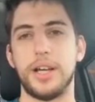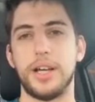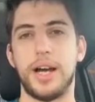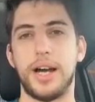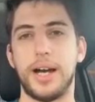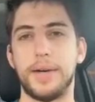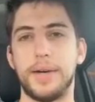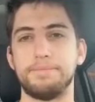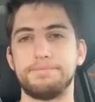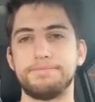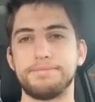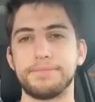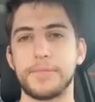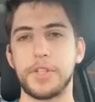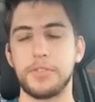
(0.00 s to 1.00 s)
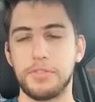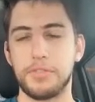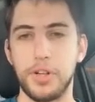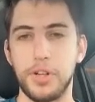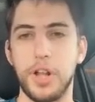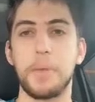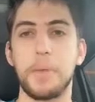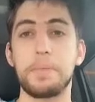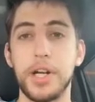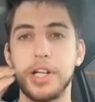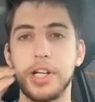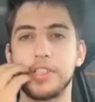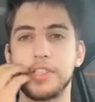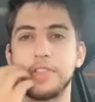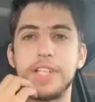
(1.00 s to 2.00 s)
um, for long
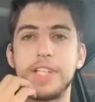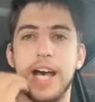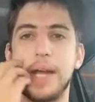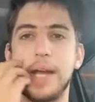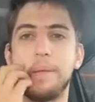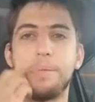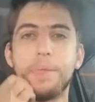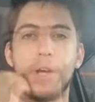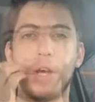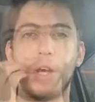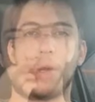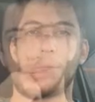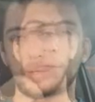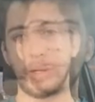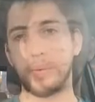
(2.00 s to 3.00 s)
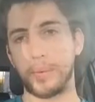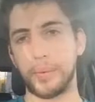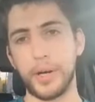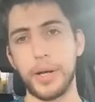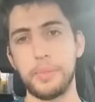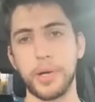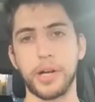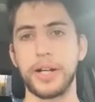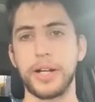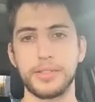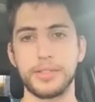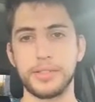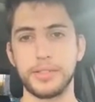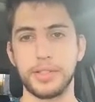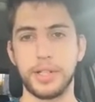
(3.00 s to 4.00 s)
periods of time uh, we're
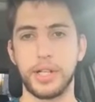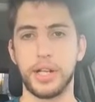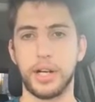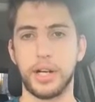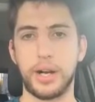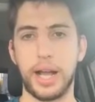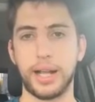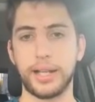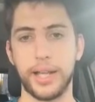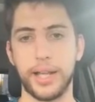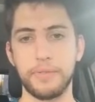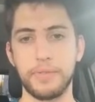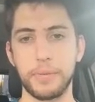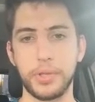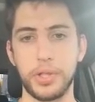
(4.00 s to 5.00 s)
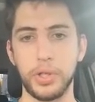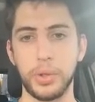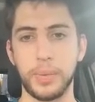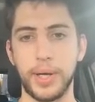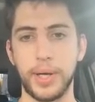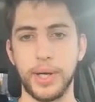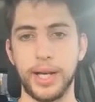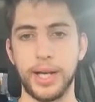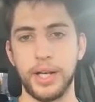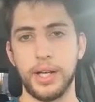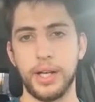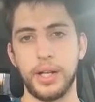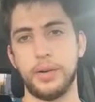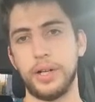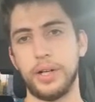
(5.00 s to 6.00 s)
immigrants. You know, I came from Cuba
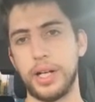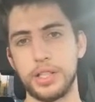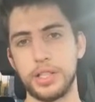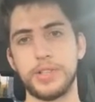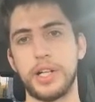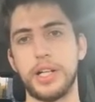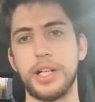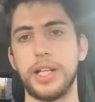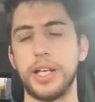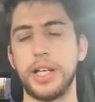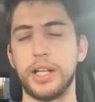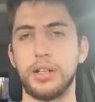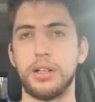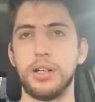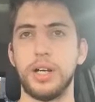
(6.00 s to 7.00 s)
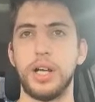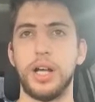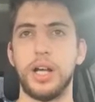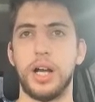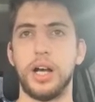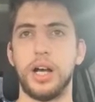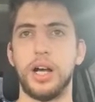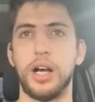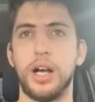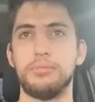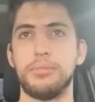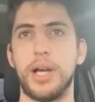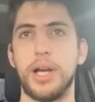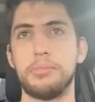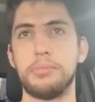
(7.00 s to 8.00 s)
when I was very little.
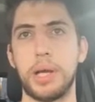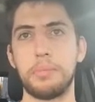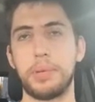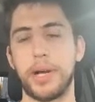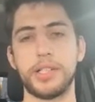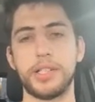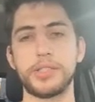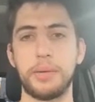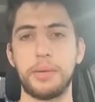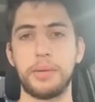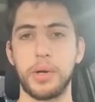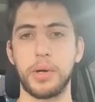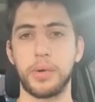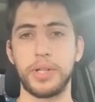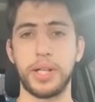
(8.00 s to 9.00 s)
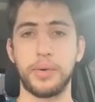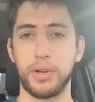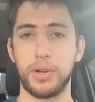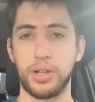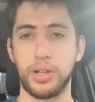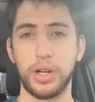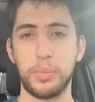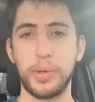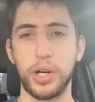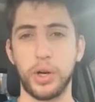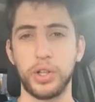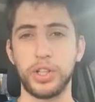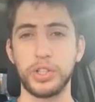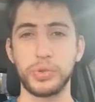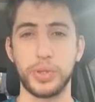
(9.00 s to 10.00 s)
Um, and my parents came here when they were a little bit
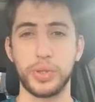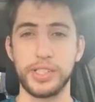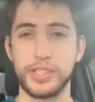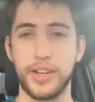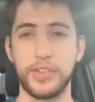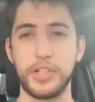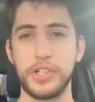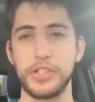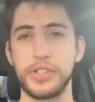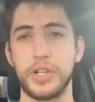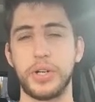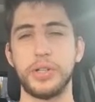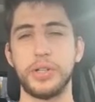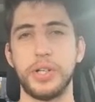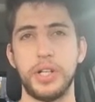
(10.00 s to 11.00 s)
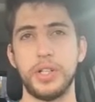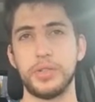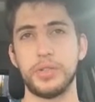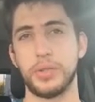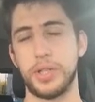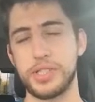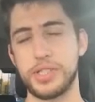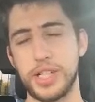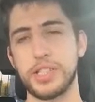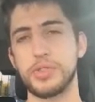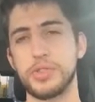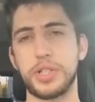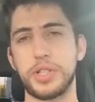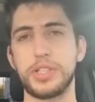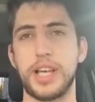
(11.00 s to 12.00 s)
older, 27 years old, 26 and
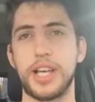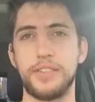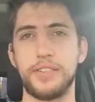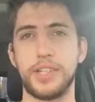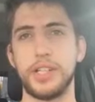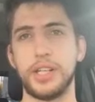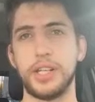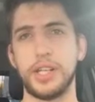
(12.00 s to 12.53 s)
27.